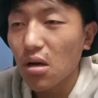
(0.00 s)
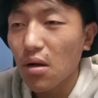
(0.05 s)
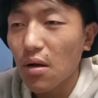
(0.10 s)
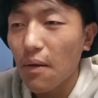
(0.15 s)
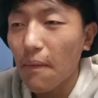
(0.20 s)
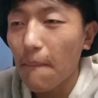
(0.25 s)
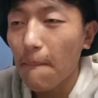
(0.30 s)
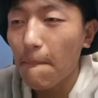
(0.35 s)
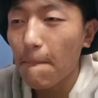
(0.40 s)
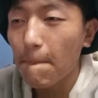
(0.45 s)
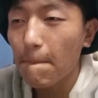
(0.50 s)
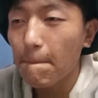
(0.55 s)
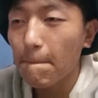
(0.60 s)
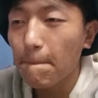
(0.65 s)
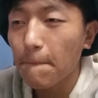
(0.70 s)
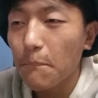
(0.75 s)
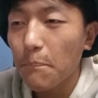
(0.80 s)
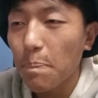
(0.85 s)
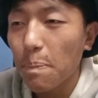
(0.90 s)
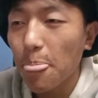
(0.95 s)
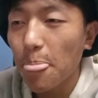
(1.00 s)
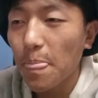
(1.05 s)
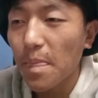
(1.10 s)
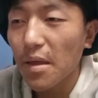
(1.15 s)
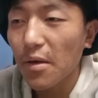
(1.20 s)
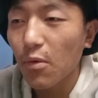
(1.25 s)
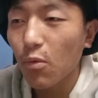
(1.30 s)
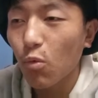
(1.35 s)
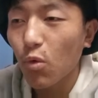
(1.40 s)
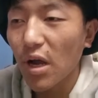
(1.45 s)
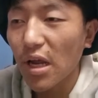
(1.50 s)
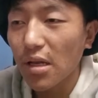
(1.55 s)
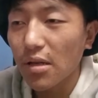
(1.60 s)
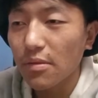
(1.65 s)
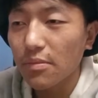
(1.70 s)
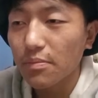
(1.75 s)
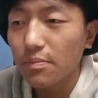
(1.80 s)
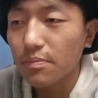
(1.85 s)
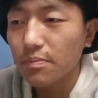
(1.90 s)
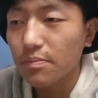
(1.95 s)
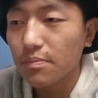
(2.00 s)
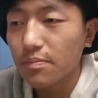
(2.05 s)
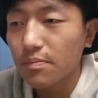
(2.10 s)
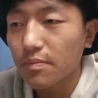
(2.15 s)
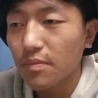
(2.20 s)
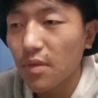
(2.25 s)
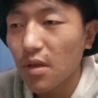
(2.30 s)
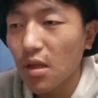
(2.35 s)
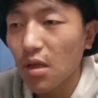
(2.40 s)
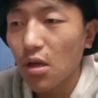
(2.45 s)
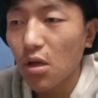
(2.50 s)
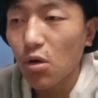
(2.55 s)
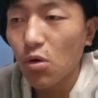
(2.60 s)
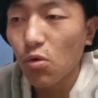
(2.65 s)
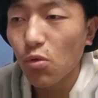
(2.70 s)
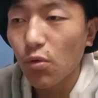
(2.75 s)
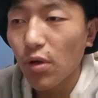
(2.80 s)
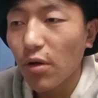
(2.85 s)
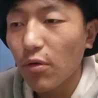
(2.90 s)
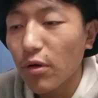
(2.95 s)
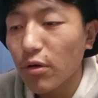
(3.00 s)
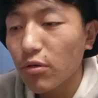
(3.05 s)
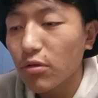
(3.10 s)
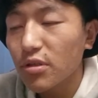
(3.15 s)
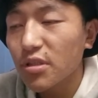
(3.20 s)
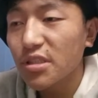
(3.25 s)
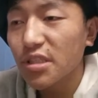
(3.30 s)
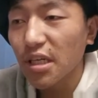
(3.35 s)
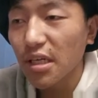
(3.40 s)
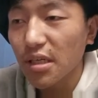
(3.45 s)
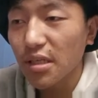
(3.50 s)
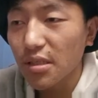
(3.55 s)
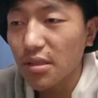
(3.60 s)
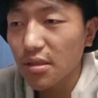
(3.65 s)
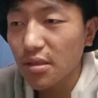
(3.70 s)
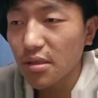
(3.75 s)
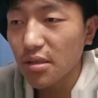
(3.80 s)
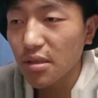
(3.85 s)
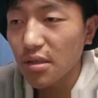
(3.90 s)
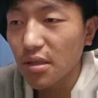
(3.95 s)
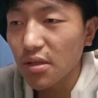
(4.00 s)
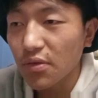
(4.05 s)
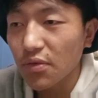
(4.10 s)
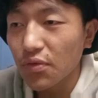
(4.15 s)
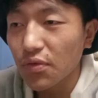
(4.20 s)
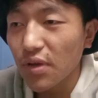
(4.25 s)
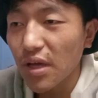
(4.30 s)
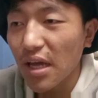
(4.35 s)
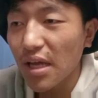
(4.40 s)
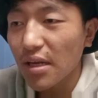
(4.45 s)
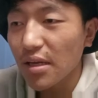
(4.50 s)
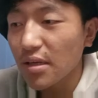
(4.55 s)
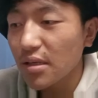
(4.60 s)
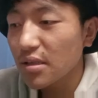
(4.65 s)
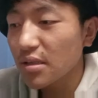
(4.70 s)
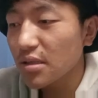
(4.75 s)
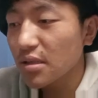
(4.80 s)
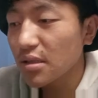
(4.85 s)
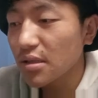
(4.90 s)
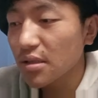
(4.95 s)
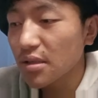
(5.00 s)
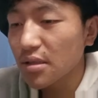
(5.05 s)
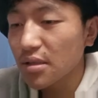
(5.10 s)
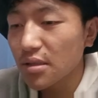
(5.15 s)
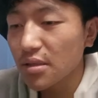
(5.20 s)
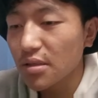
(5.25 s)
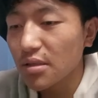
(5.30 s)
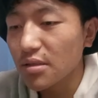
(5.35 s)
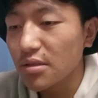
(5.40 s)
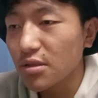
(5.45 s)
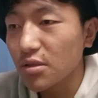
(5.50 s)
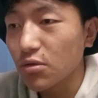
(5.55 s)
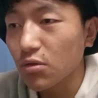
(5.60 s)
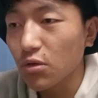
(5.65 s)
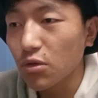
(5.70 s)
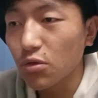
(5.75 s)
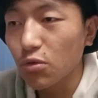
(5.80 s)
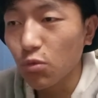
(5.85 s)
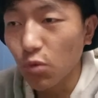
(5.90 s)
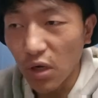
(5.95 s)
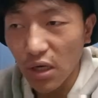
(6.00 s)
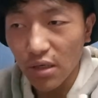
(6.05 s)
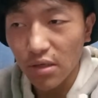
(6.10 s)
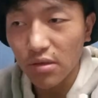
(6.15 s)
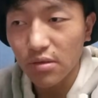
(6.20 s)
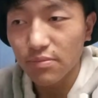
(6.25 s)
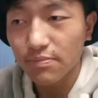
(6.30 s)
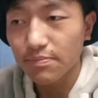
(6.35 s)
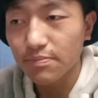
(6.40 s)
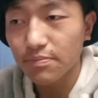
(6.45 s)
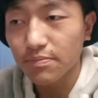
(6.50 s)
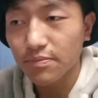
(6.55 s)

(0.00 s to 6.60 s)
while we are going to check if n is equal to 1,